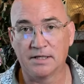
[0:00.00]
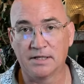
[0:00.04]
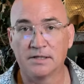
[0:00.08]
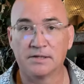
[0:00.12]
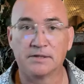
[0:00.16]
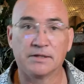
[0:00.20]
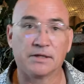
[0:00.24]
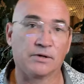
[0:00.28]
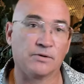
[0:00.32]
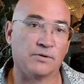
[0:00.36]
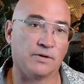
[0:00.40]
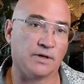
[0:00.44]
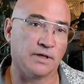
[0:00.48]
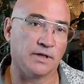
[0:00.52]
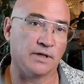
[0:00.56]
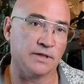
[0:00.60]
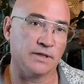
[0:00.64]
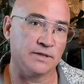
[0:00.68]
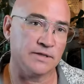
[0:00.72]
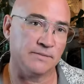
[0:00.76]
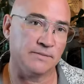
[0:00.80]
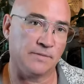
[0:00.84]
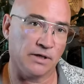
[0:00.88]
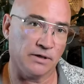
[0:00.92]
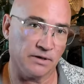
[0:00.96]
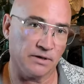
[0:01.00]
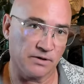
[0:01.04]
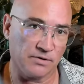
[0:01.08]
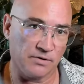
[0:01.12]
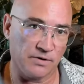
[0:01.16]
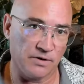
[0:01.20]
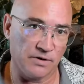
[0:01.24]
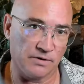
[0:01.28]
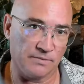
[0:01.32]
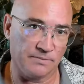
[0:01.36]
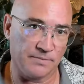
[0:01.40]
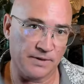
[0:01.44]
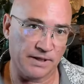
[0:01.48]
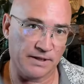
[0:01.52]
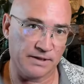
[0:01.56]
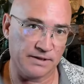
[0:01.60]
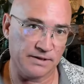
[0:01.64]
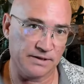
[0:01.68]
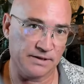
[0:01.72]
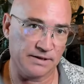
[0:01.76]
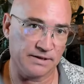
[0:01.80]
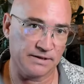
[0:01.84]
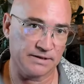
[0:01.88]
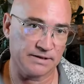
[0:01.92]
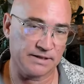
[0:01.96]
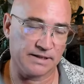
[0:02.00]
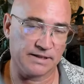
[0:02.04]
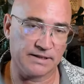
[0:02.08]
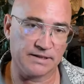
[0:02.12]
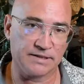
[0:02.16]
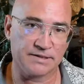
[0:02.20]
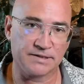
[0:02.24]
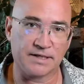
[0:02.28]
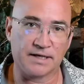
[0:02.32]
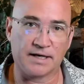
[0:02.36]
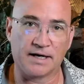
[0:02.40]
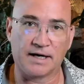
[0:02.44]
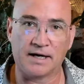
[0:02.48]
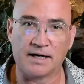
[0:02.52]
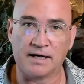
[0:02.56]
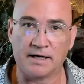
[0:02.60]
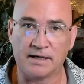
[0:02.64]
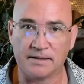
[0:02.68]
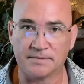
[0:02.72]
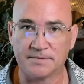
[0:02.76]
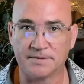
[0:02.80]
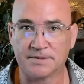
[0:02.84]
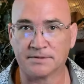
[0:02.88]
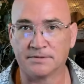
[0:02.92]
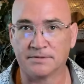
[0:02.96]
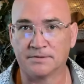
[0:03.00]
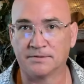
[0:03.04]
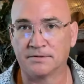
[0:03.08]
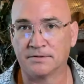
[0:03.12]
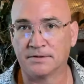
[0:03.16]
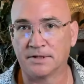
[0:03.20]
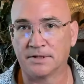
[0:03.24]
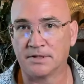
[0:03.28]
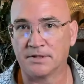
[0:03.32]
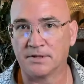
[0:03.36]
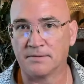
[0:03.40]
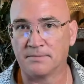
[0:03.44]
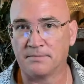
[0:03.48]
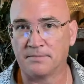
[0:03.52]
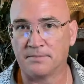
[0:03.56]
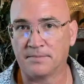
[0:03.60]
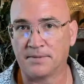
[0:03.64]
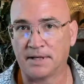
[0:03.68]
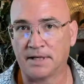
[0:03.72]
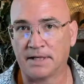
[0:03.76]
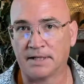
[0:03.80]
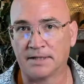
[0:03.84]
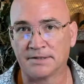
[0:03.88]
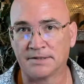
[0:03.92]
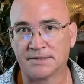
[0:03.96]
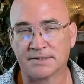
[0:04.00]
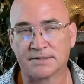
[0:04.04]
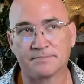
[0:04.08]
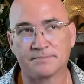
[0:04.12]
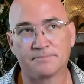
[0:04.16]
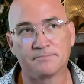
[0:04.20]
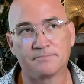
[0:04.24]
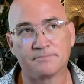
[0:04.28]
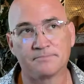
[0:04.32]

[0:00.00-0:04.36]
The Quantum Heart Coil Pendant is absolutely the best